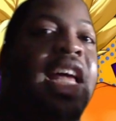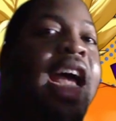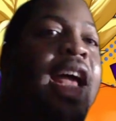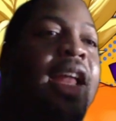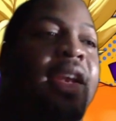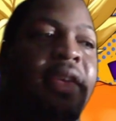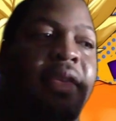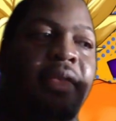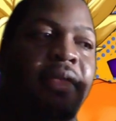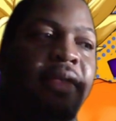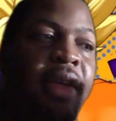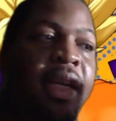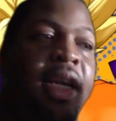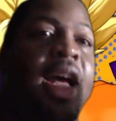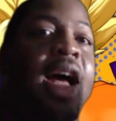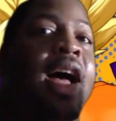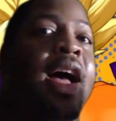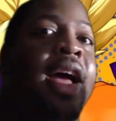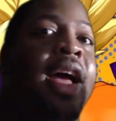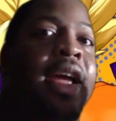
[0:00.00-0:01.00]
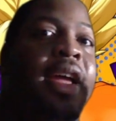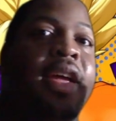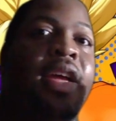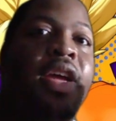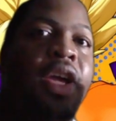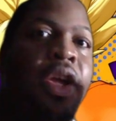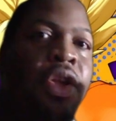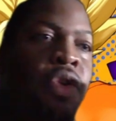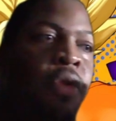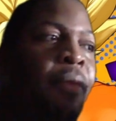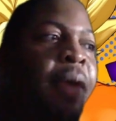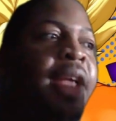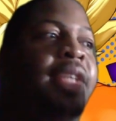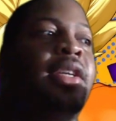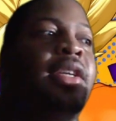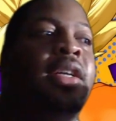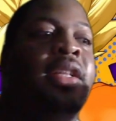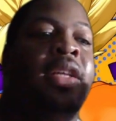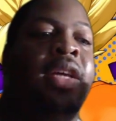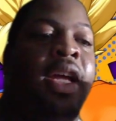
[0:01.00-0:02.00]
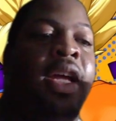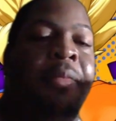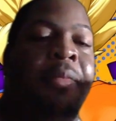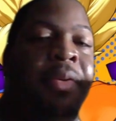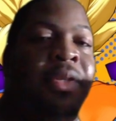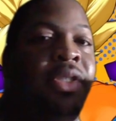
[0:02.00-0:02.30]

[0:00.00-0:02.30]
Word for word: that guy, you're basically in a